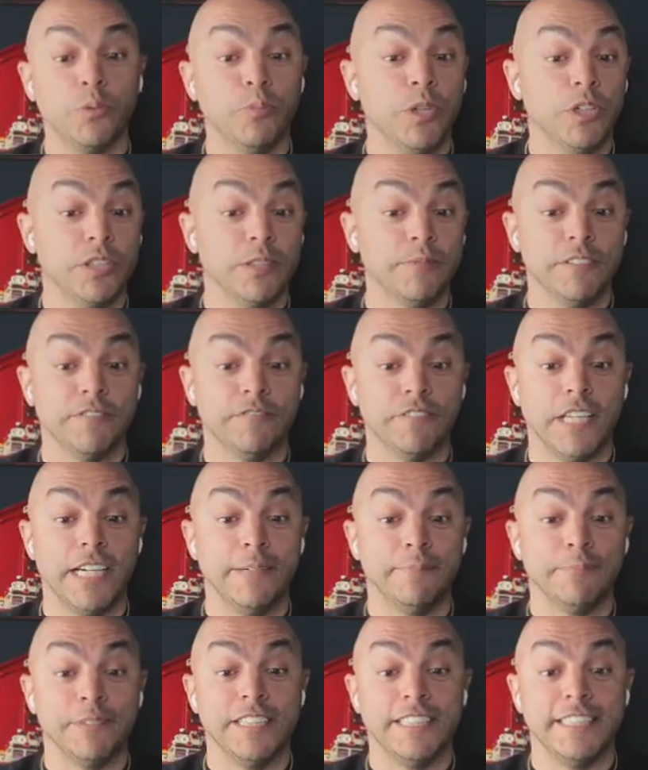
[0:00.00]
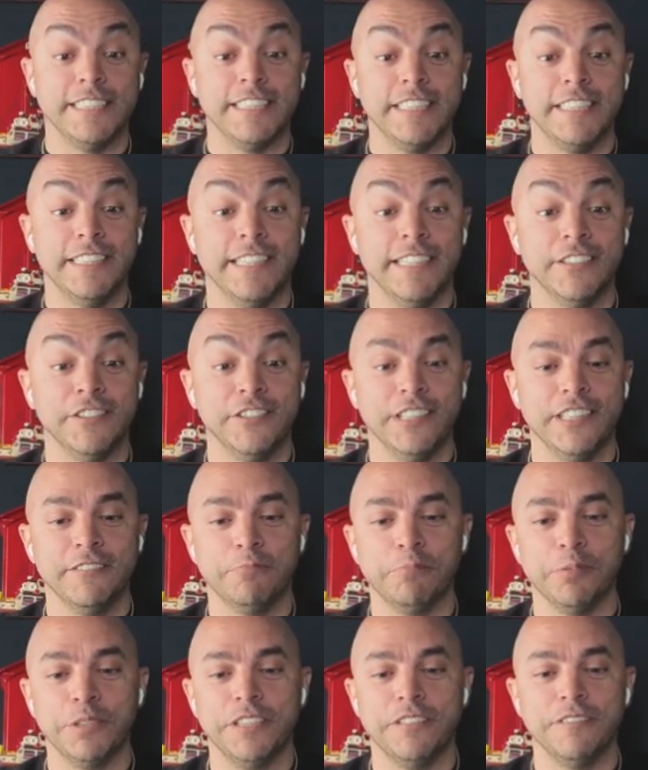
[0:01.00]
than welcome to fly up to the city. I know you
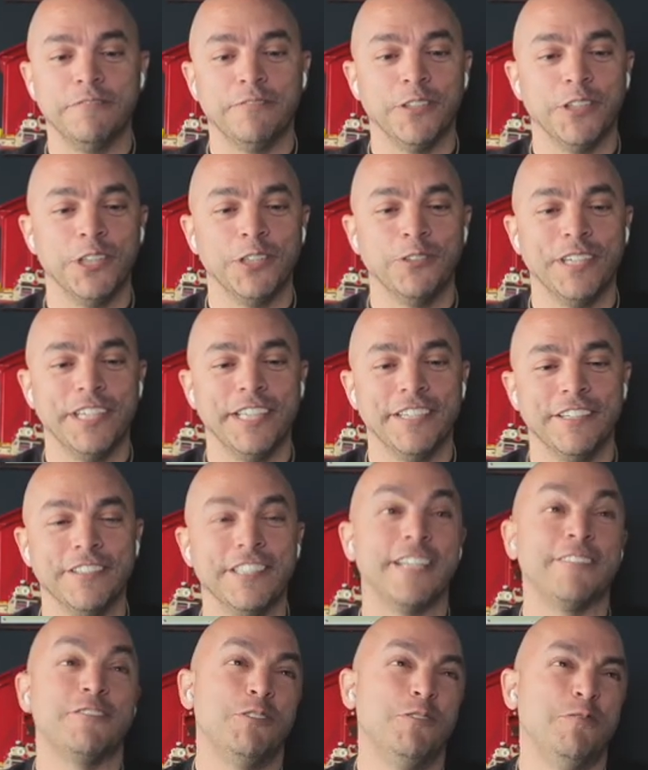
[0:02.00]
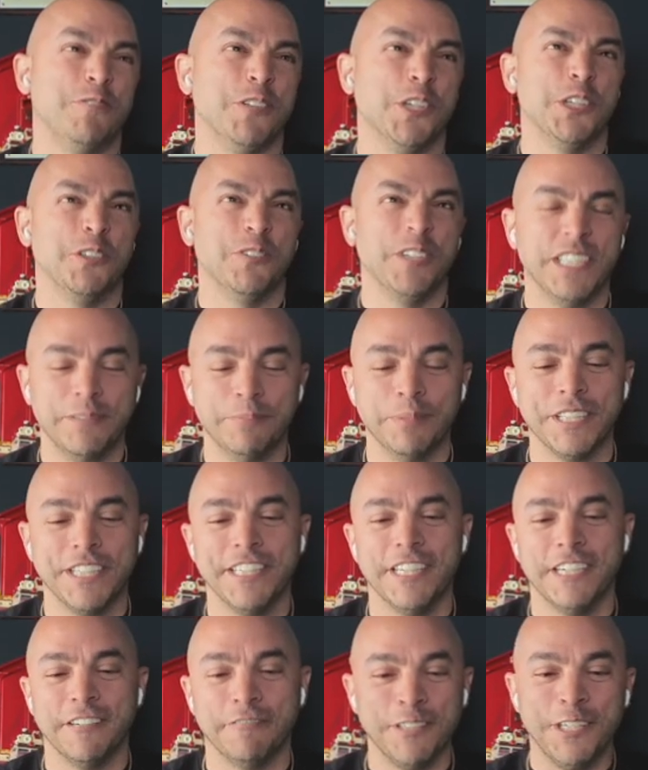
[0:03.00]
live pretty far away, or not too far away, but
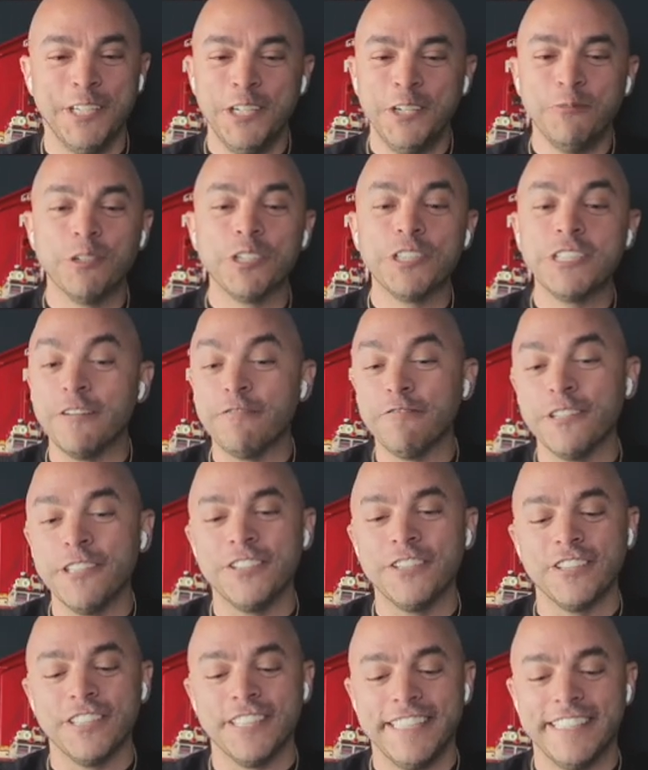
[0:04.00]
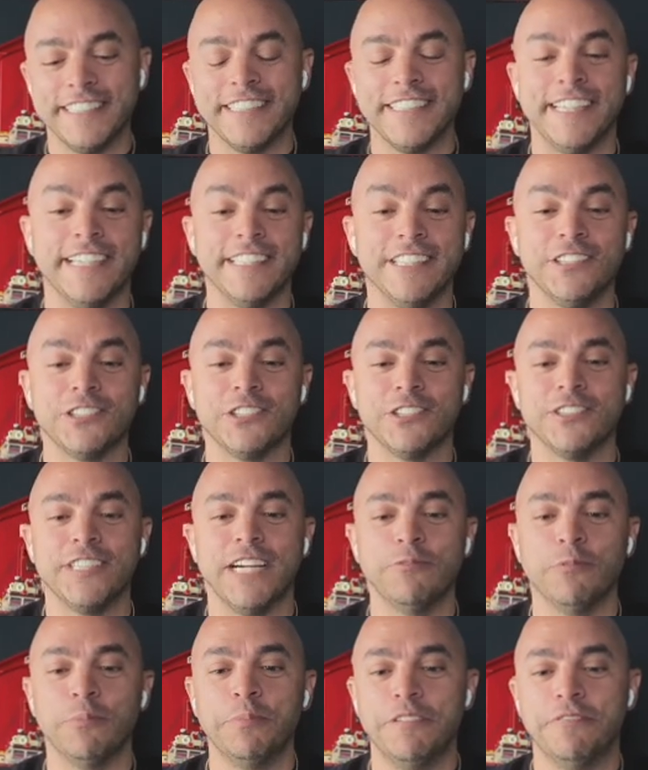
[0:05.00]
enough. We're definitely all going to get together, so
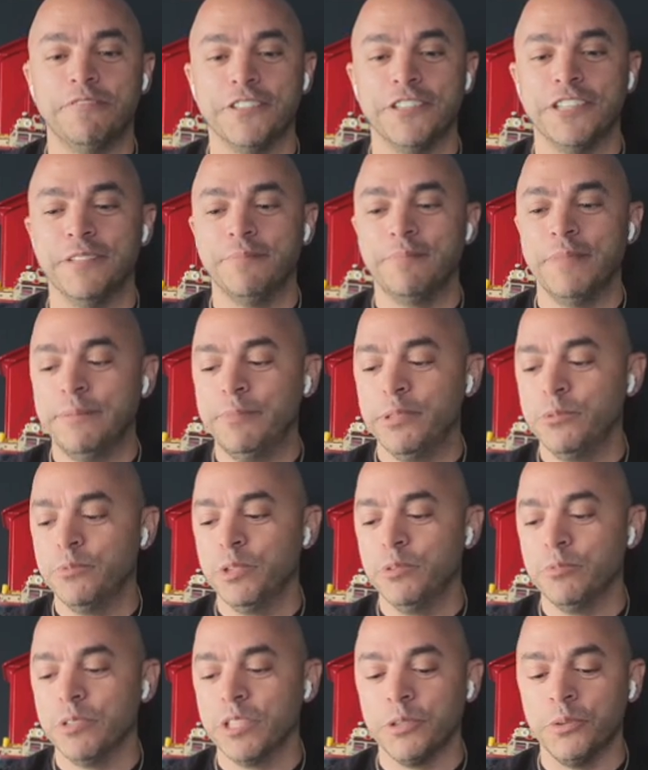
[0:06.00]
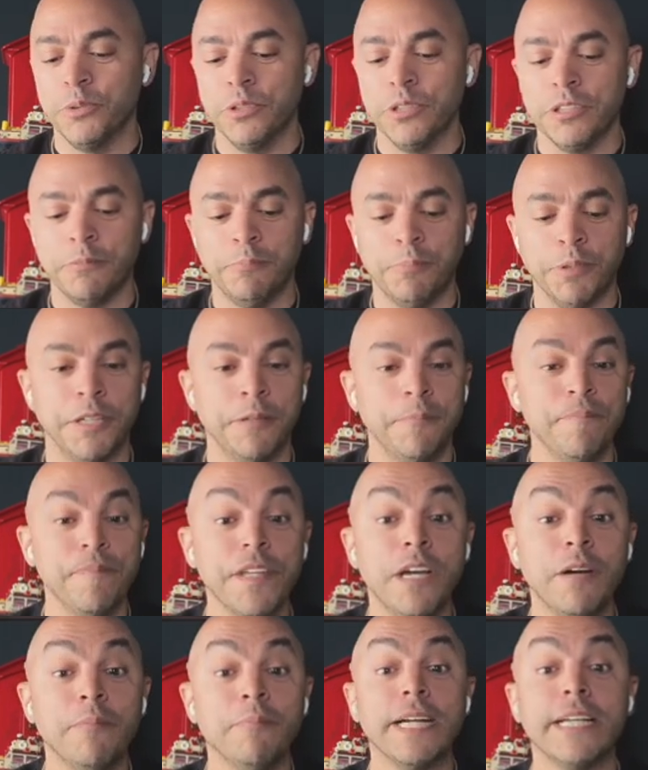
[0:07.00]
that will be fun, and maybe we'll record. But
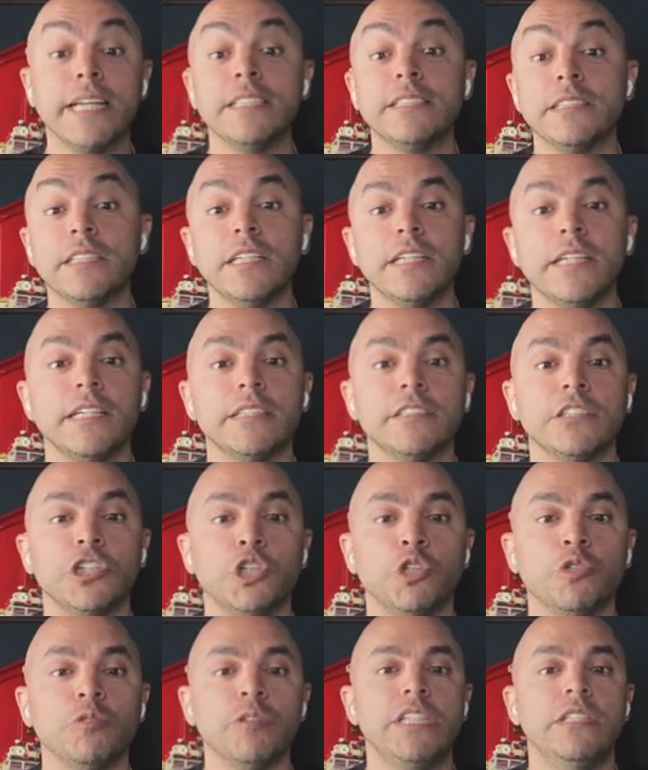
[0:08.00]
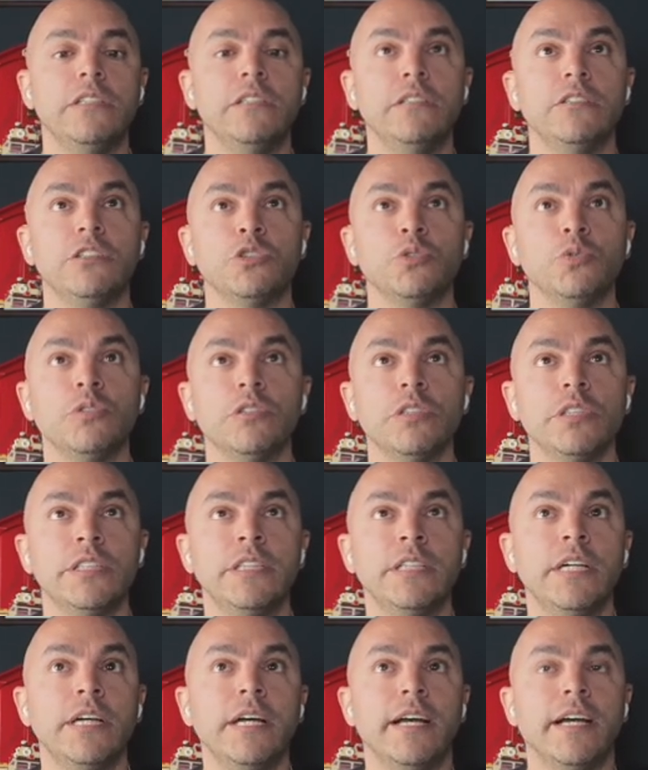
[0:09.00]
my guest today has a great
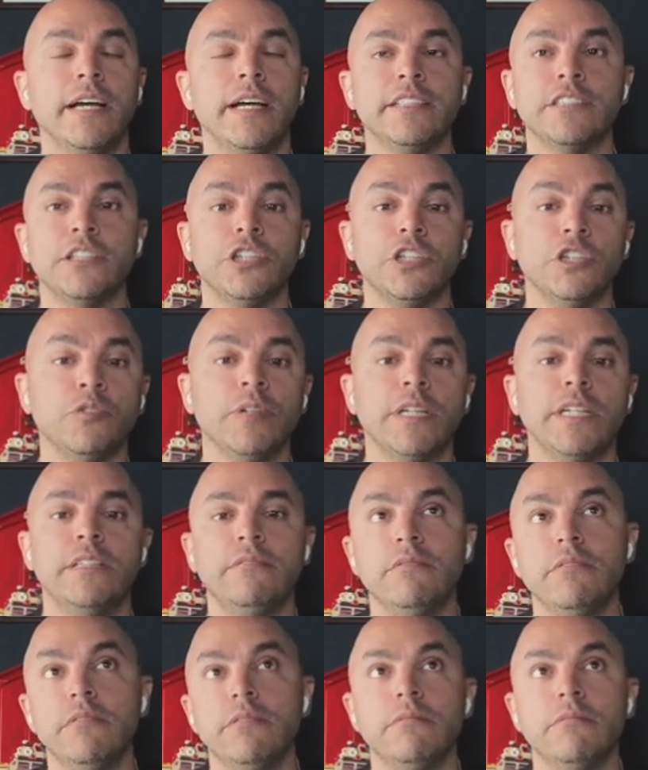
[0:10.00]
story, has a great,